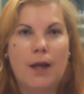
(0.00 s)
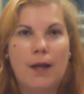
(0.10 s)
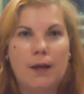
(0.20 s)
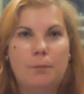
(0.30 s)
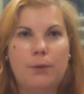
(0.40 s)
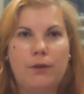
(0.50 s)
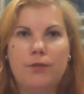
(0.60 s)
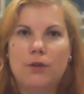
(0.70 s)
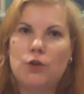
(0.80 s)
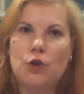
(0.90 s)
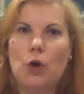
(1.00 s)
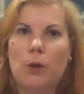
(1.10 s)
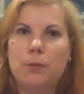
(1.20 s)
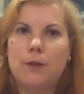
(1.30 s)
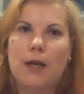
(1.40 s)
In previous
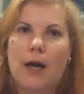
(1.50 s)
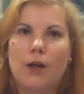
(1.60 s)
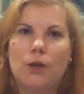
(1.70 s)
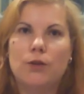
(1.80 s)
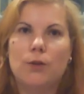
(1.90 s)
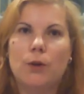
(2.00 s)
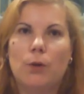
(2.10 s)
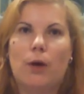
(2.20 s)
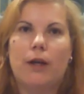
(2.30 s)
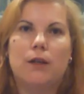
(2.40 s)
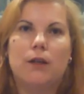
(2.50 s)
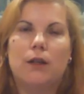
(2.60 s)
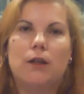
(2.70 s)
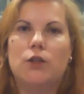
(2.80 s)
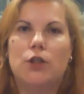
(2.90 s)
jobs, I also acquired
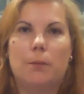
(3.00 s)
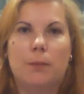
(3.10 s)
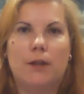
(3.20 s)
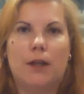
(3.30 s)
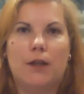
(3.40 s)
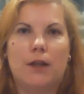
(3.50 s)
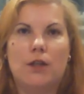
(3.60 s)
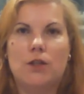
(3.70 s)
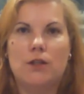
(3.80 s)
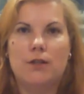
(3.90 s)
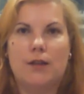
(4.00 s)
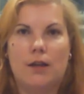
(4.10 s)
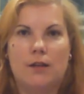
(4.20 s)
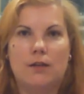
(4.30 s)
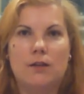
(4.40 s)
leadership and delegation
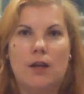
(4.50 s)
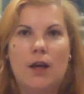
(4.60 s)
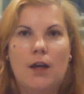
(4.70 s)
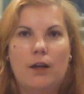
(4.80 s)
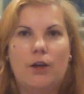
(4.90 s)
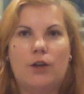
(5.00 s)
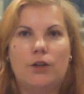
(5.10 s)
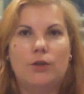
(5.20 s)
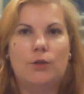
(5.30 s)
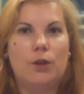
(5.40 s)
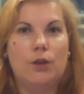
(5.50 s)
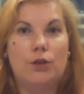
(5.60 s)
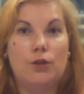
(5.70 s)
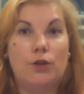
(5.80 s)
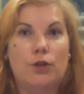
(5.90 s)
skills in order to
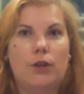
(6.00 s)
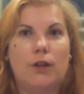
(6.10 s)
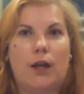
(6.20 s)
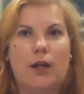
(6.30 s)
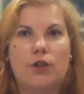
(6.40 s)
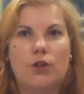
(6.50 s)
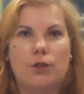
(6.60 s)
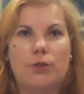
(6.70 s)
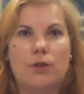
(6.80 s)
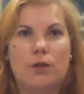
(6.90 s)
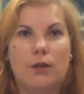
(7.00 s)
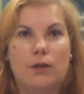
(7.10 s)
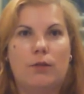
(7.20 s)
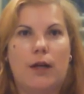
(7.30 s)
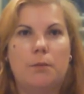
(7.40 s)
ensure that I chose
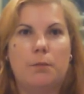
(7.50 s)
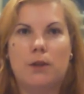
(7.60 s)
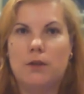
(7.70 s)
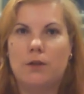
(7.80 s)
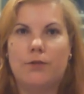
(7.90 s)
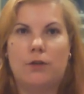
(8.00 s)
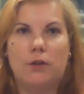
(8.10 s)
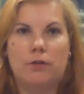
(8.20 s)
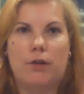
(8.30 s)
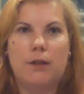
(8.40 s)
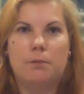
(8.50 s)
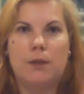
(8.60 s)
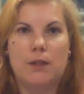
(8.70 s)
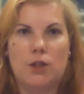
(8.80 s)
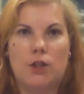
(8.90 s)
the right person for the right
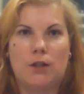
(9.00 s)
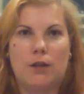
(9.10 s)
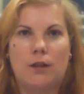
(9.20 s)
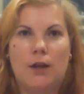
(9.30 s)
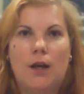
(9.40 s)
position.